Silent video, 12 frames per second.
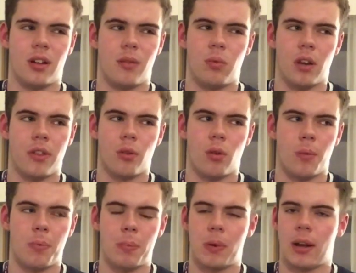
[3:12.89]
wouldn't have thought
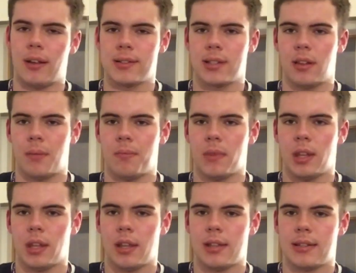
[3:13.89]
I'd be blasting them
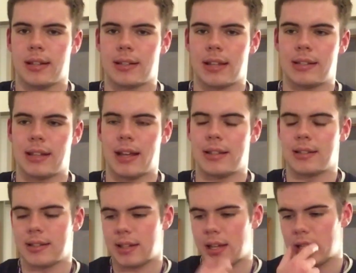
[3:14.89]
6 days
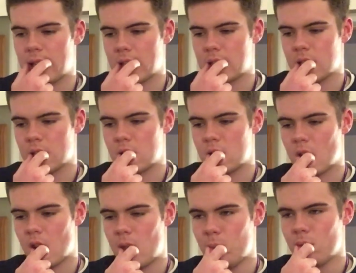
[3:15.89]
later. So that's such a
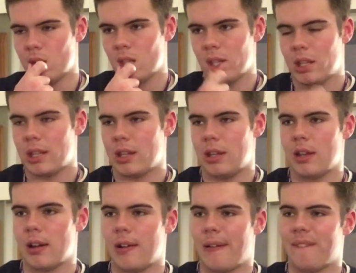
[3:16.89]
shame. You
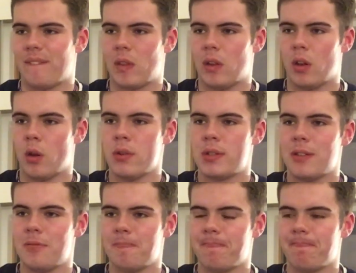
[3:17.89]
know,
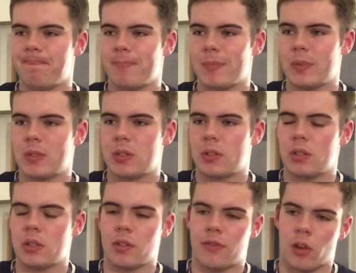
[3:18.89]
losing
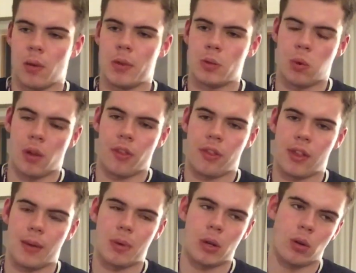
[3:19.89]
to Fulham is one
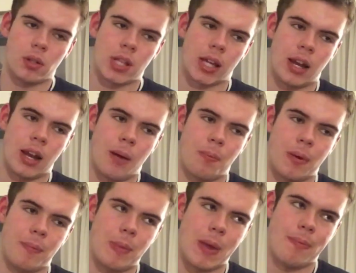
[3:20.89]
thing, but not turning up
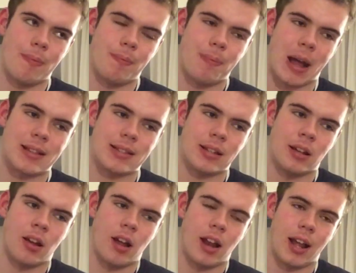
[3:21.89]
and being battered
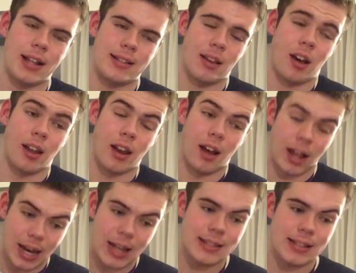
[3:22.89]
and
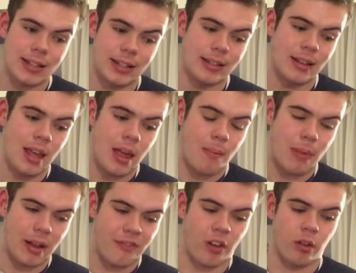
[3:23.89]
annihilated and
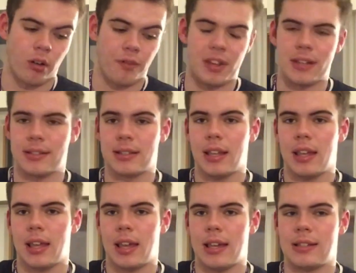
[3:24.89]
made fun of is
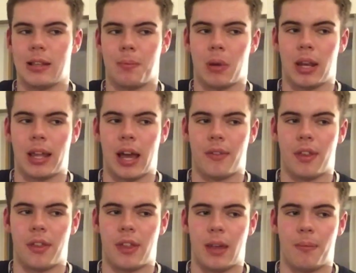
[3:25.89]
a complete
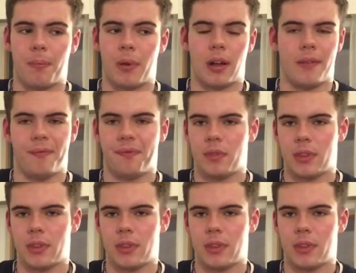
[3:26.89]
other thing. But